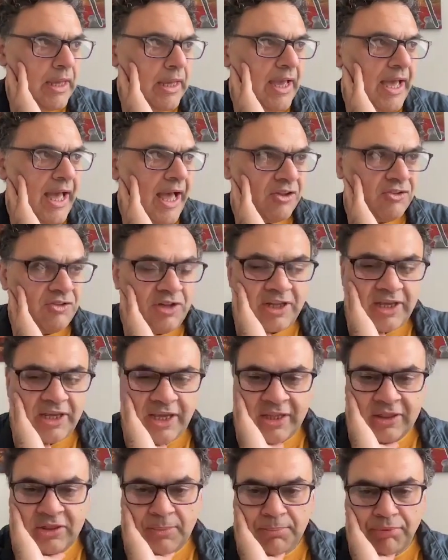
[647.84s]
actually
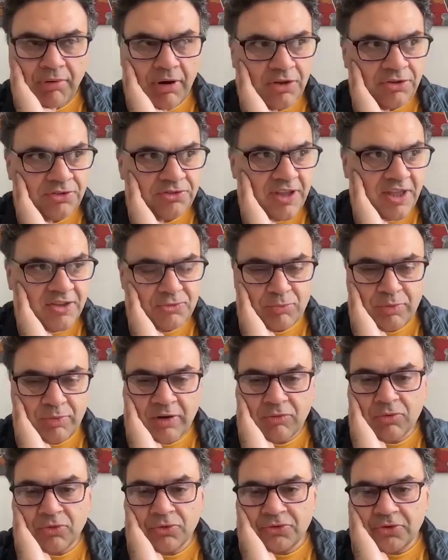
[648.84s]
in the process,
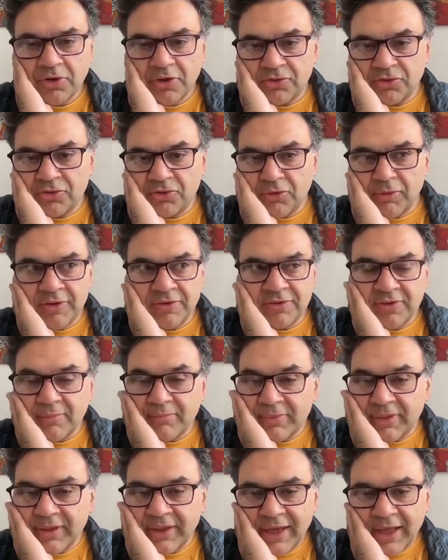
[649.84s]
we're also doing
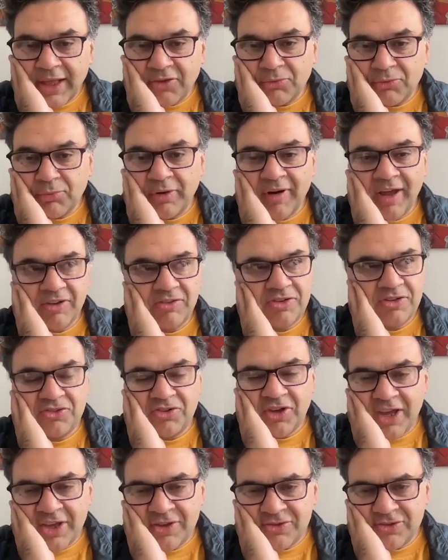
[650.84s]
something else. We're actually
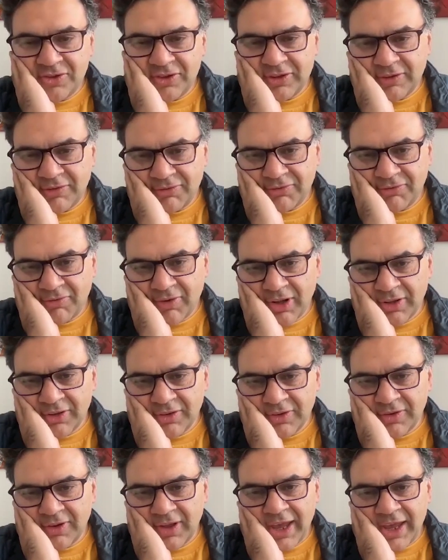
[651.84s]
changing the
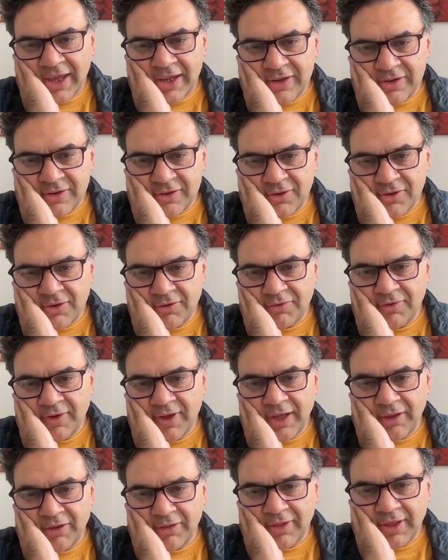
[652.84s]
front end of
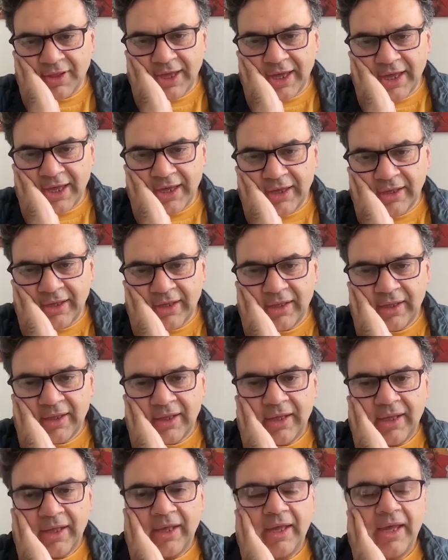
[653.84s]
healthcare.
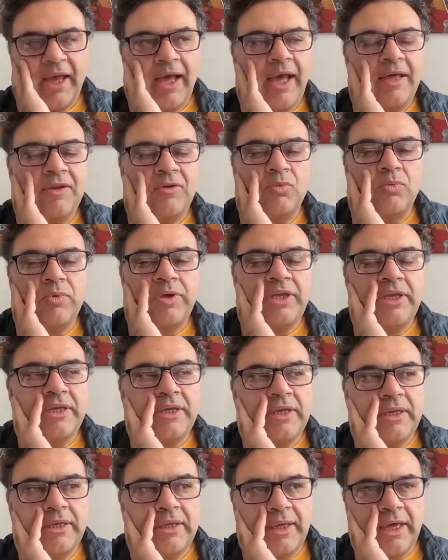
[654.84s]
And
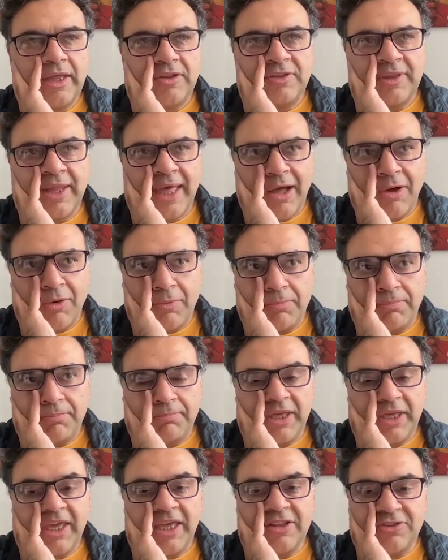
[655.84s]
we can now
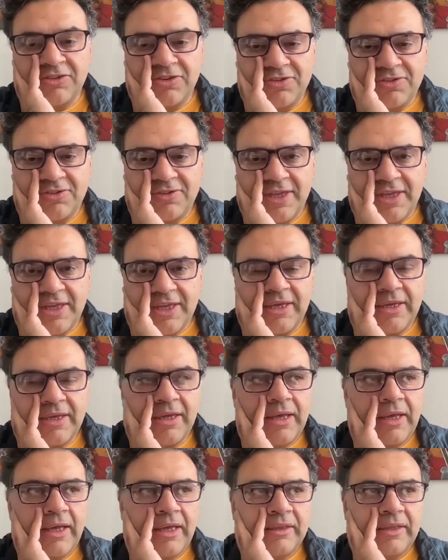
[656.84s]
begin to see
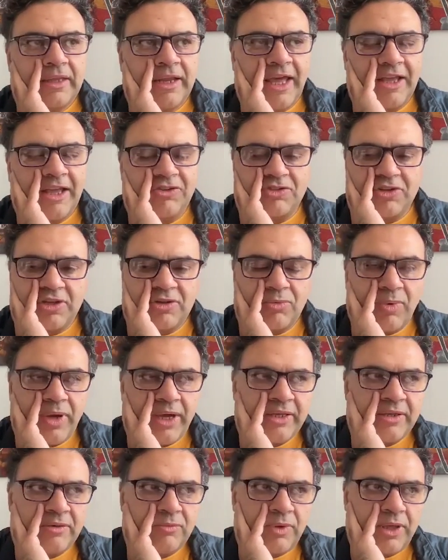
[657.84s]
that actually
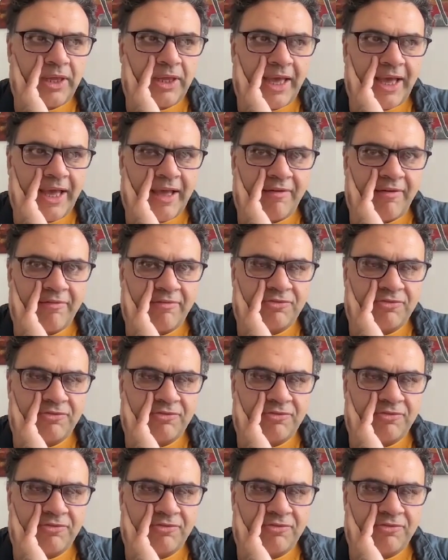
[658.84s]
when we have